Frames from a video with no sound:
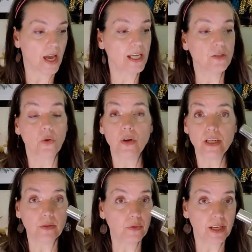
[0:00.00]
I adored
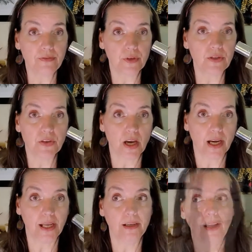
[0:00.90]
it when I first got
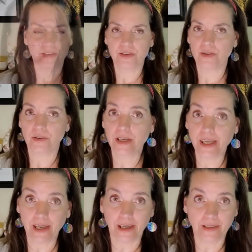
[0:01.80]
it. So
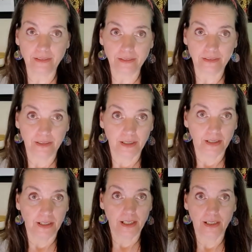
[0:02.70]
again,
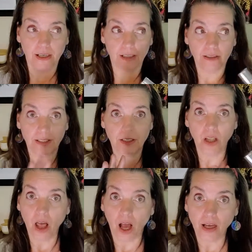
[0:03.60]
it got a little
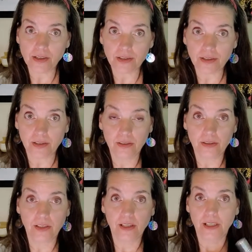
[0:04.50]
lost
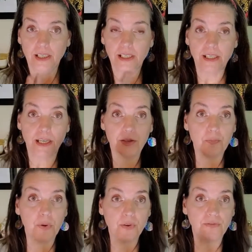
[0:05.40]
in the other
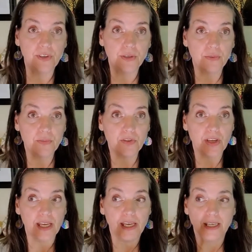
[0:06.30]
perfumes.
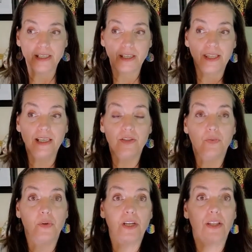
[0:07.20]
And that's
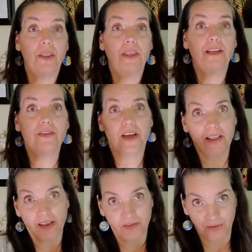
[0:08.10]
one of the things I
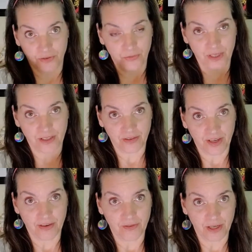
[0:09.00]
love, is
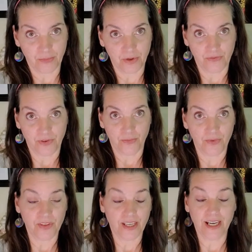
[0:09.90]
rediscovering
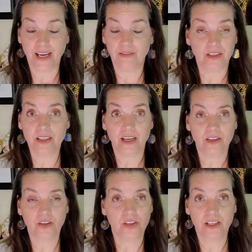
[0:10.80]
perfumes that I haven't
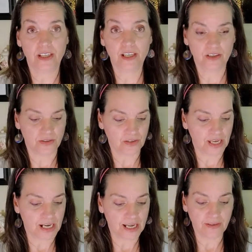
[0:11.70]
touched in years.
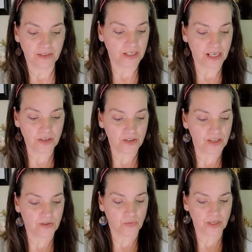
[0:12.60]
And I haven't touched
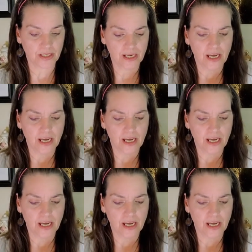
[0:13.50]
this one.